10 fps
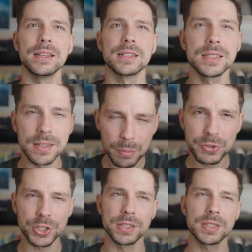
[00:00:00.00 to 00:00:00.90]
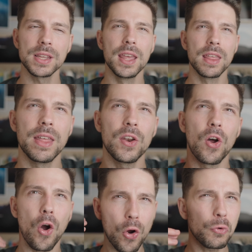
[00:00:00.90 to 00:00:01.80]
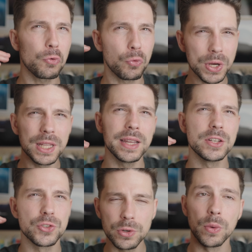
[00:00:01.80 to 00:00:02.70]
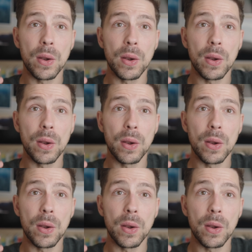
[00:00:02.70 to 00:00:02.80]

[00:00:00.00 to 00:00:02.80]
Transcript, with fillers: assumptions that aren't really true.